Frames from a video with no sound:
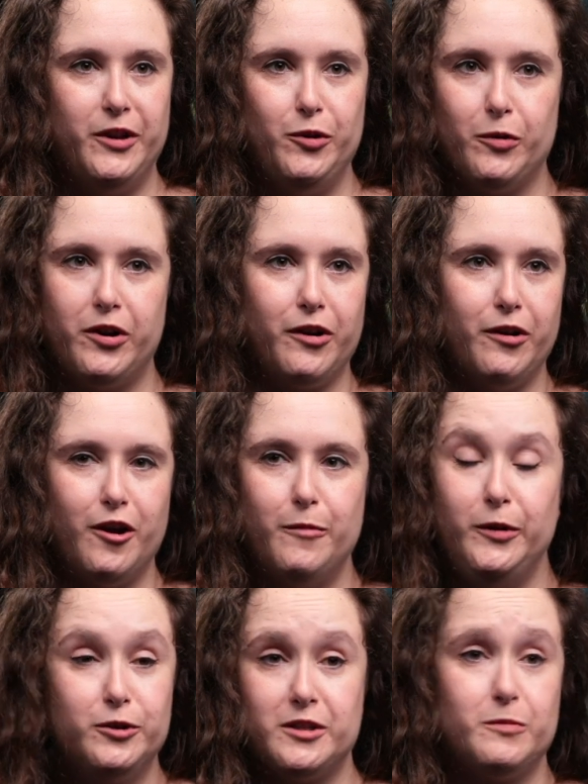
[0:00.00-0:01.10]
when you want to go home,
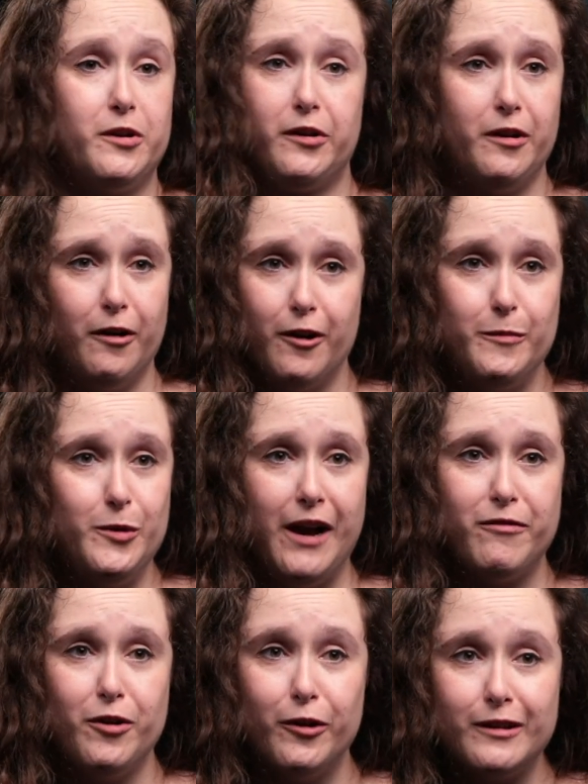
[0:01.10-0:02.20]
you just want to go home. You
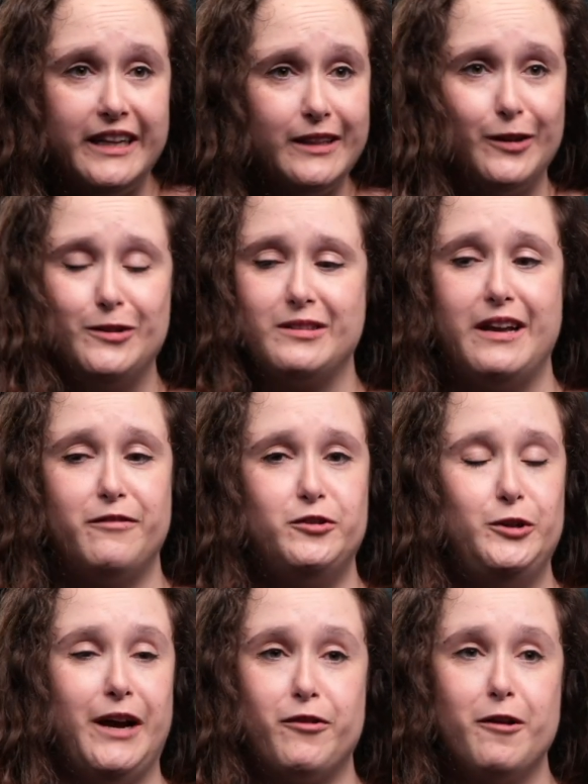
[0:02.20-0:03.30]
have no clean clothes left,
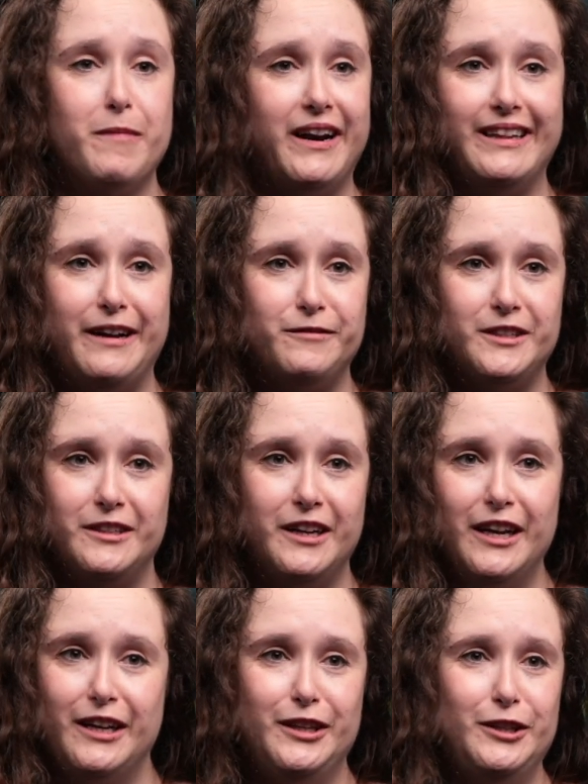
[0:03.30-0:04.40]
you have no money left, and
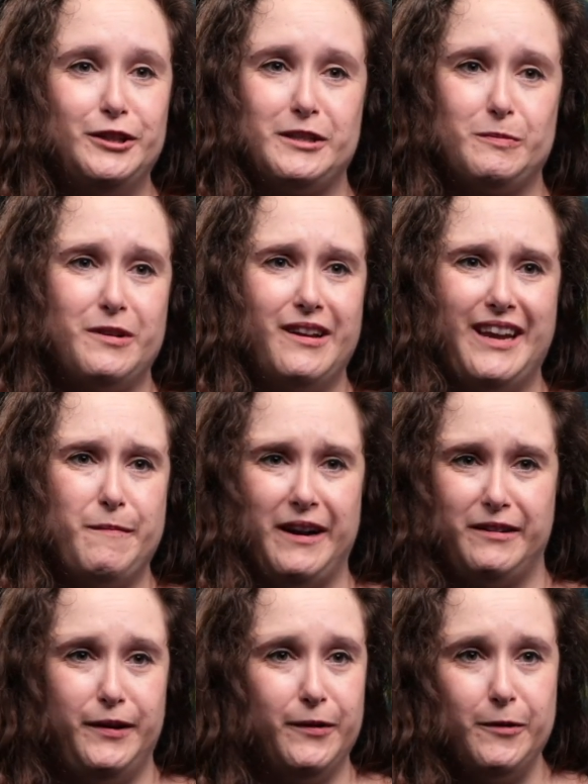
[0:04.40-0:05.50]
you just want to get back
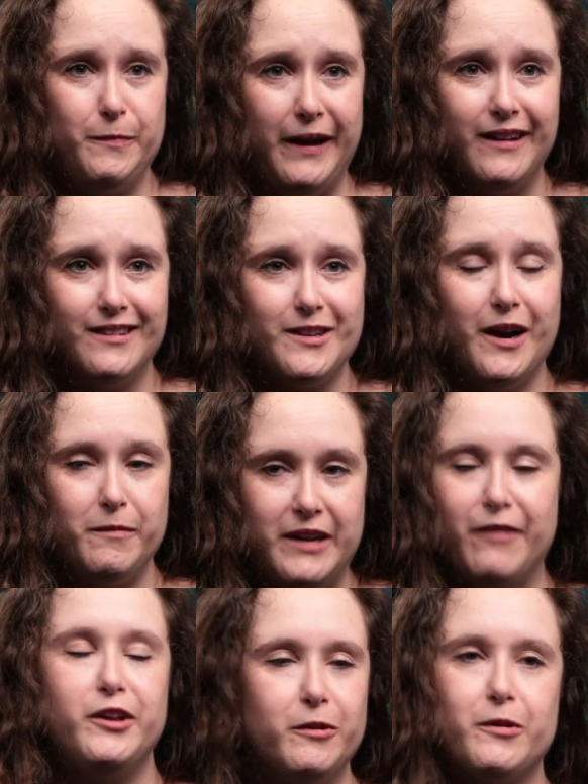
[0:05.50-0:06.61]
to your own bed. So I'd
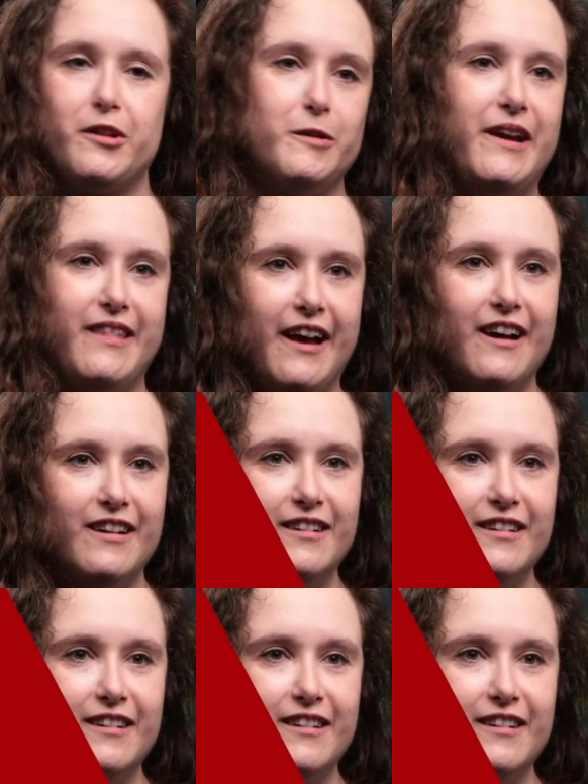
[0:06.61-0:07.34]
definitely do it on the way there.